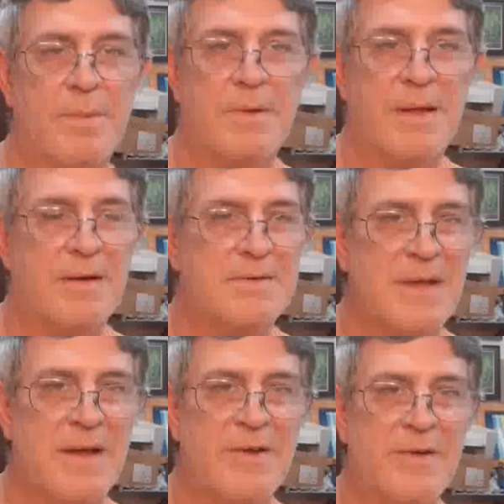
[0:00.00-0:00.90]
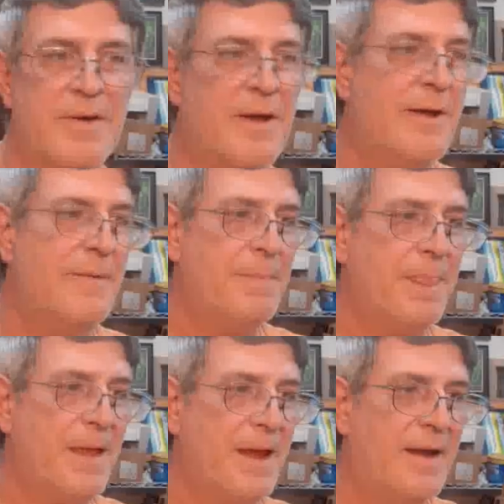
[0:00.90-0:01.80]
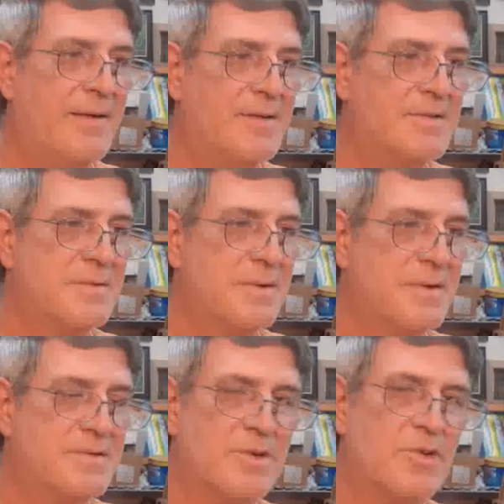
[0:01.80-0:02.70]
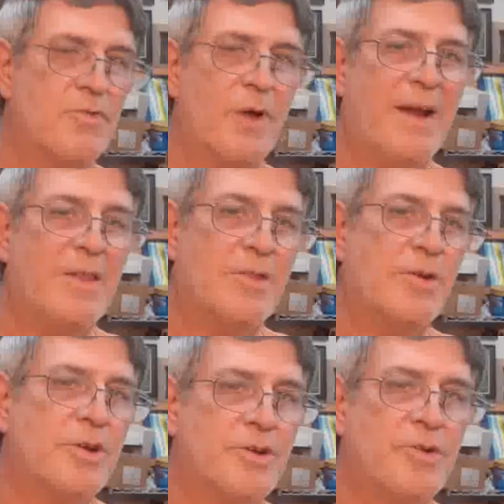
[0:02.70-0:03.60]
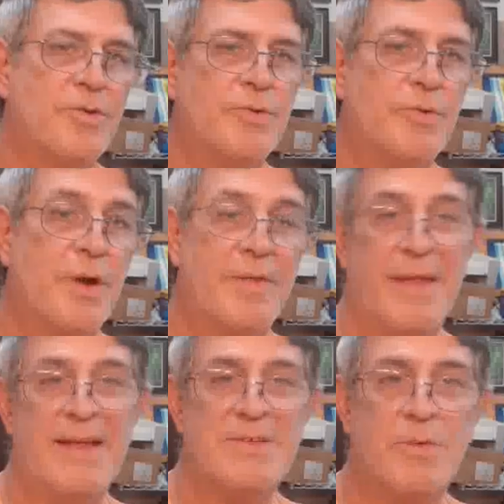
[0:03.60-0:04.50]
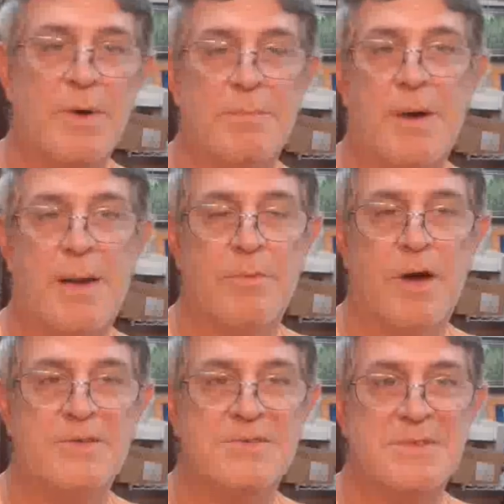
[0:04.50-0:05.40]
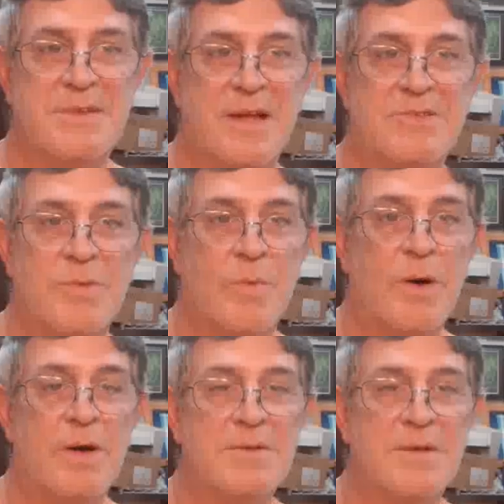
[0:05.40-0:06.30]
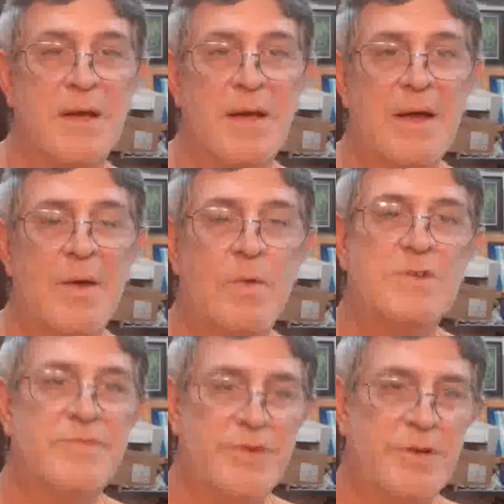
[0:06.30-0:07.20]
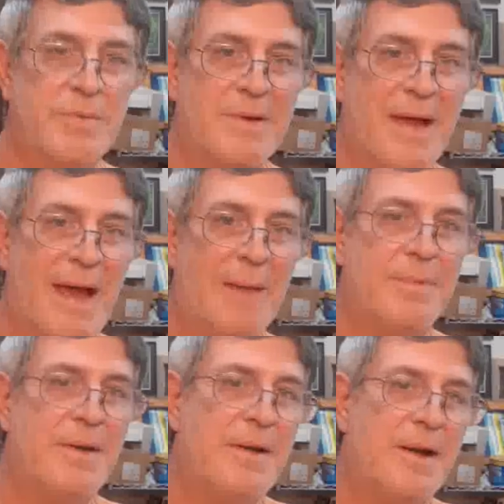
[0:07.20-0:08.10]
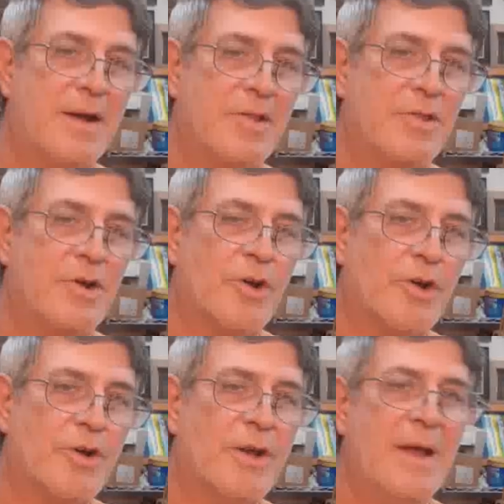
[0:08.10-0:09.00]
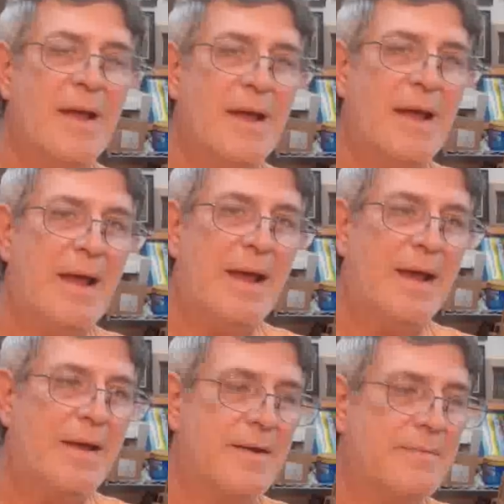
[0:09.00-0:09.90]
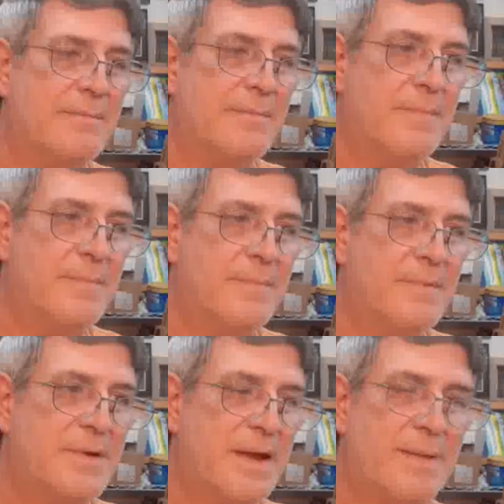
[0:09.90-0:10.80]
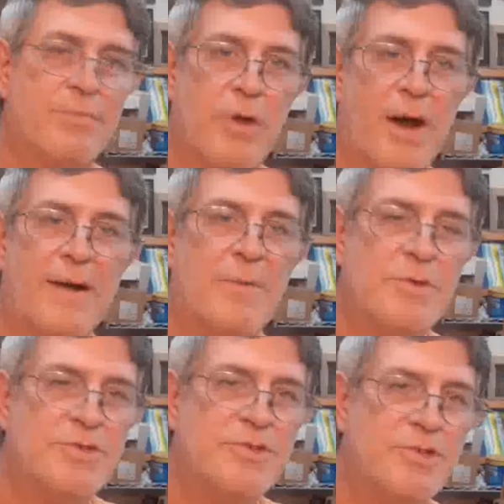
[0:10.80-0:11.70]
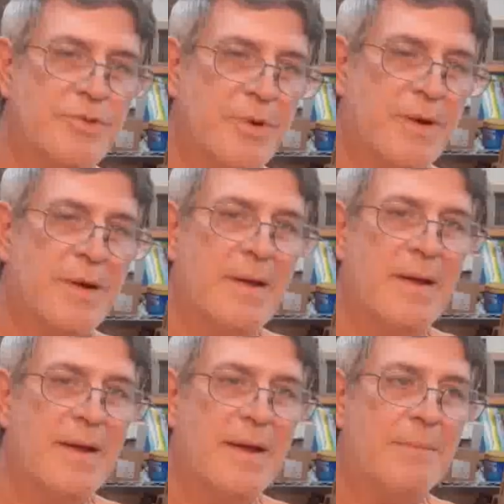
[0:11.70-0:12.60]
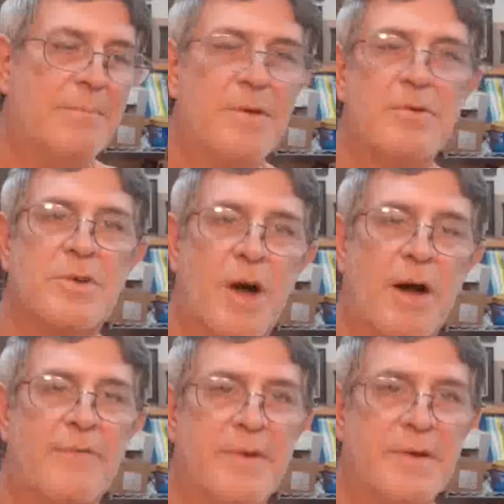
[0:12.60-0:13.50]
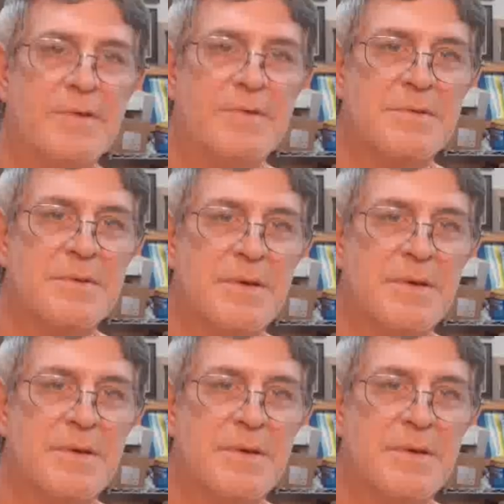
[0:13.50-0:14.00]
Bill Alexander, and it's a great learning tool. And that's what Bob Ross's intention was for you to be happy and learn and take pride in what you're doing and build confidence.